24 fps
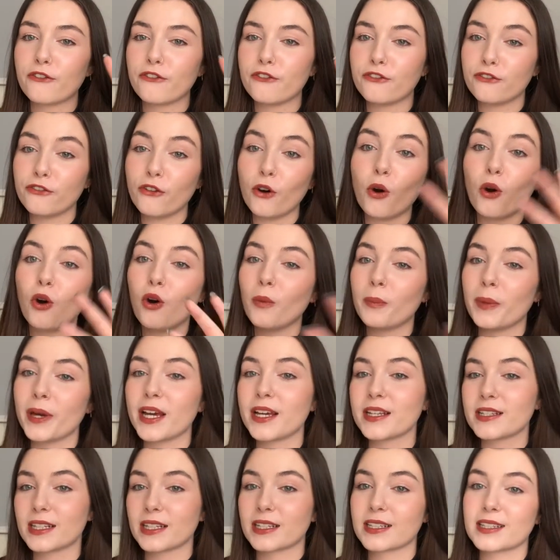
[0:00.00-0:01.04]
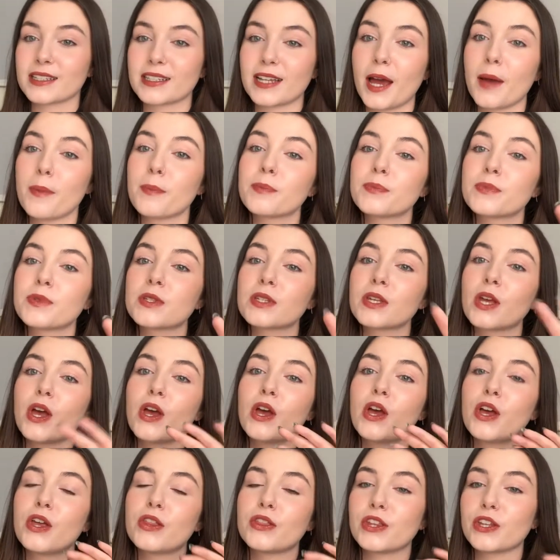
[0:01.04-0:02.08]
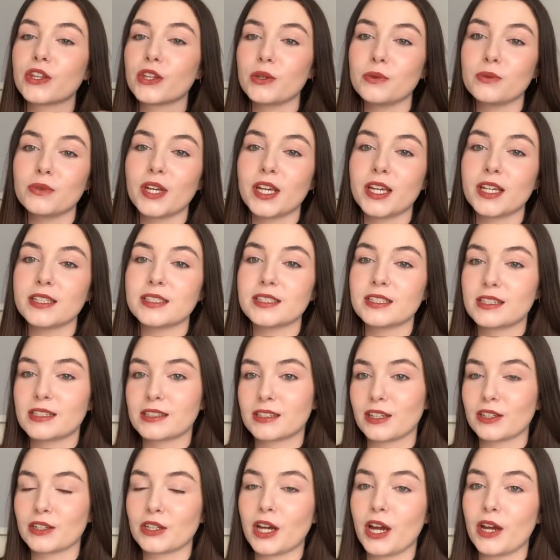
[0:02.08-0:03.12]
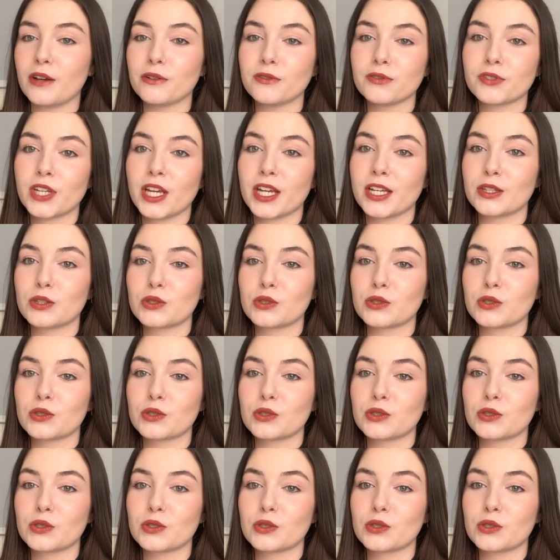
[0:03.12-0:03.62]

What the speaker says: 4 basic steps that you need in a skincare routine.